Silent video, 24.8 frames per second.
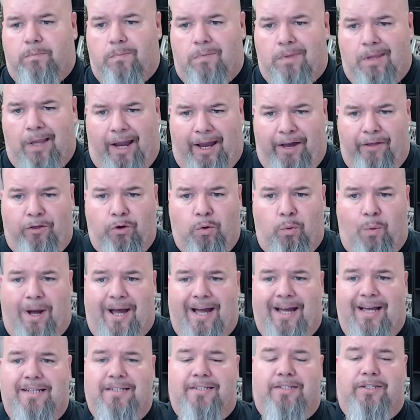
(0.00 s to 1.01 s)

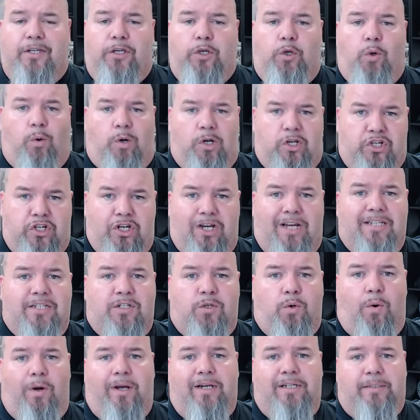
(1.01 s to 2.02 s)
Otherwise, you're just
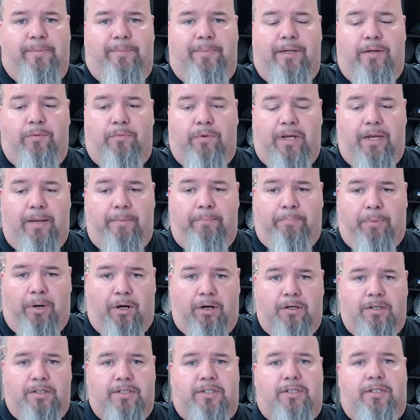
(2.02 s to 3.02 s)
going to be
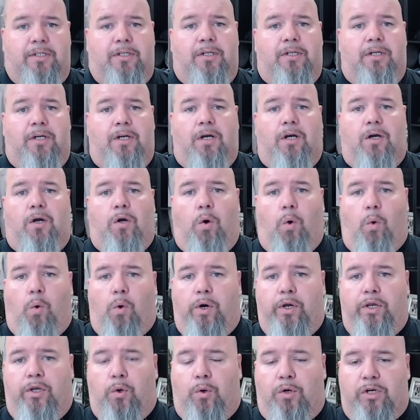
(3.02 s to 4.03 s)
reimbursed or
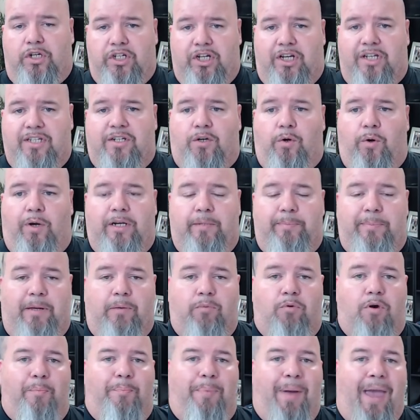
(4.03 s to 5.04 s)
you're just going to be
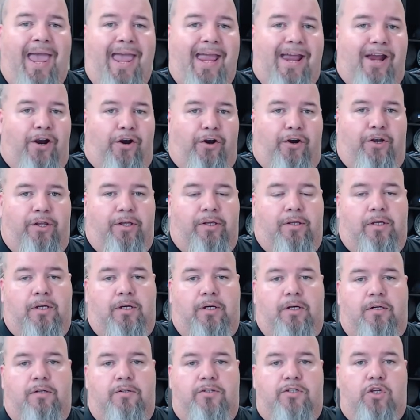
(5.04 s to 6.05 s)
repaired
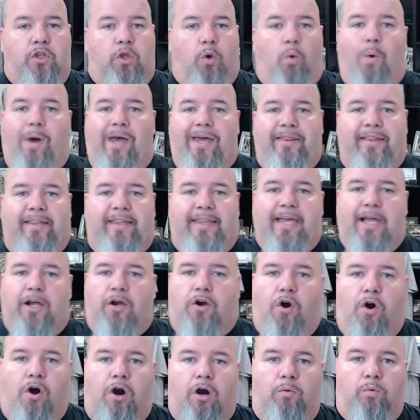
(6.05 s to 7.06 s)
to the way that that
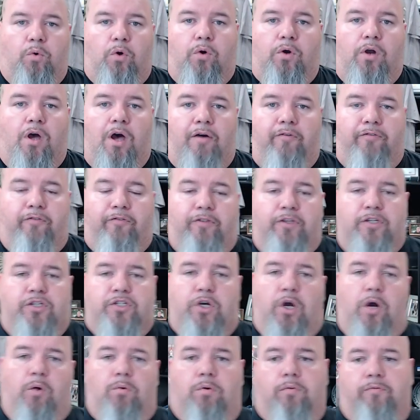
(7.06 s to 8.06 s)
car rolled off of the showroom